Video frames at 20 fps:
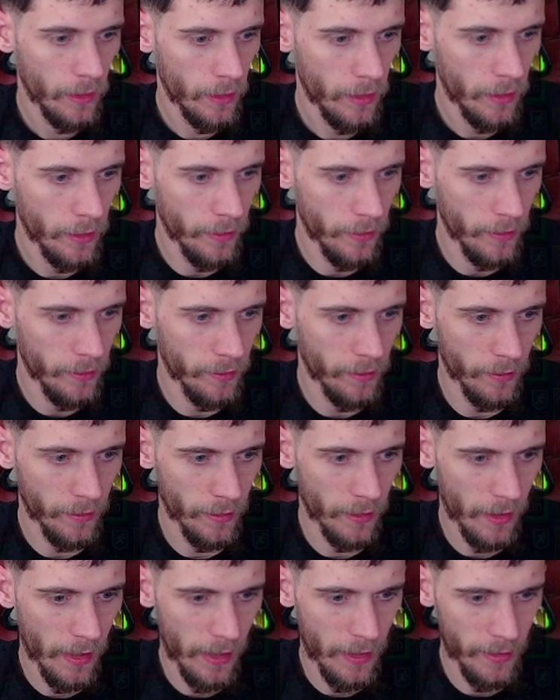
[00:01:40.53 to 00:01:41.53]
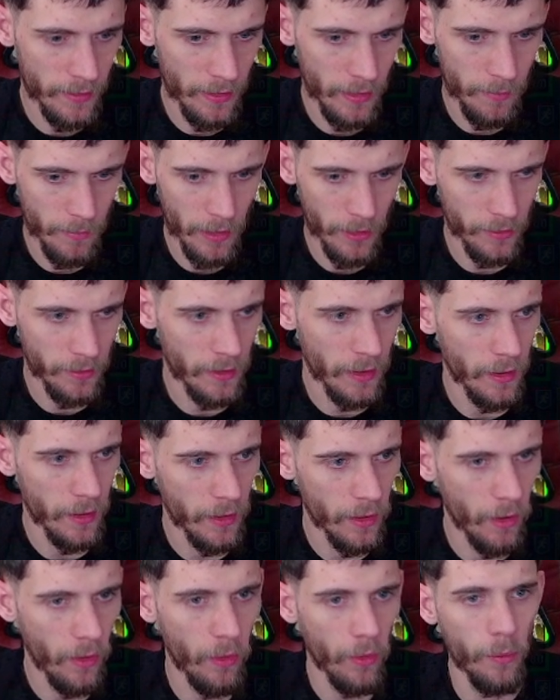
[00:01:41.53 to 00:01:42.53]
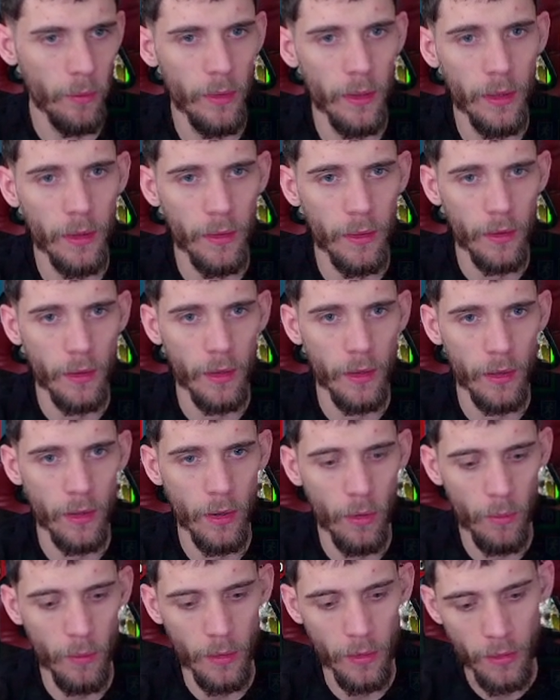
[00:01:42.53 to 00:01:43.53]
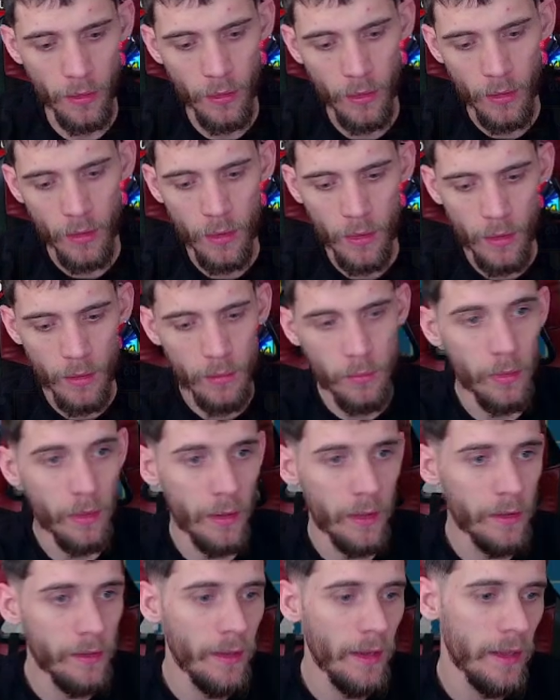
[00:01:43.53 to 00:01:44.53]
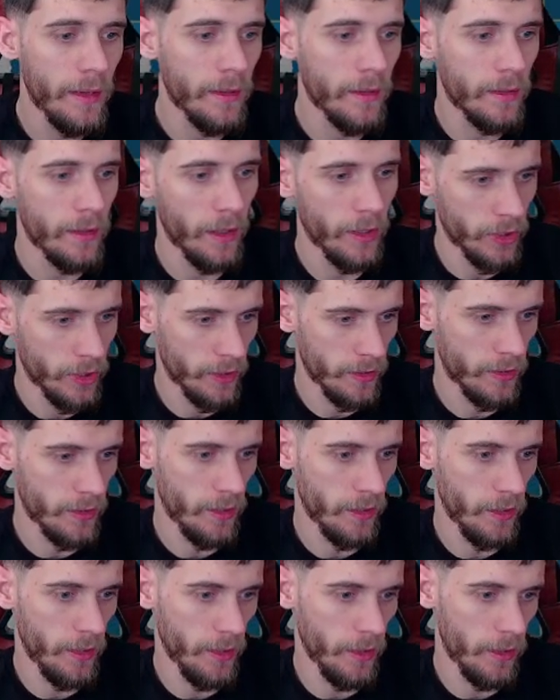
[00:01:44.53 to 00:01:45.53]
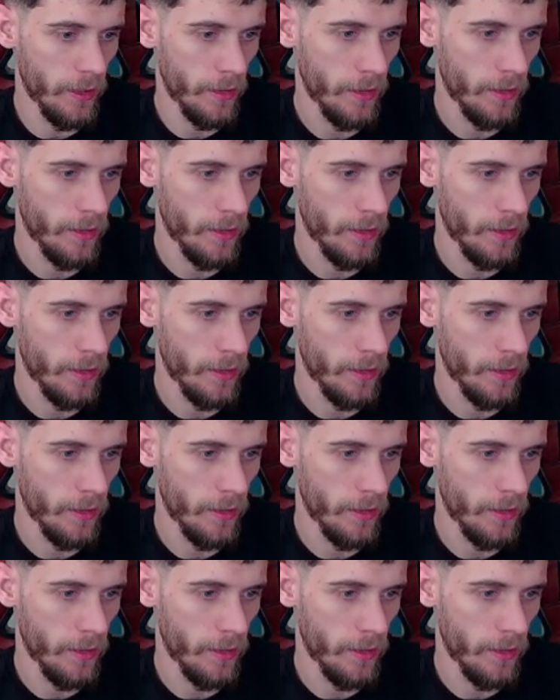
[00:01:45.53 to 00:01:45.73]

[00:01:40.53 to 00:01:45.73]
And this is the kind of team I was gonna go with. But let's add Duchess in here.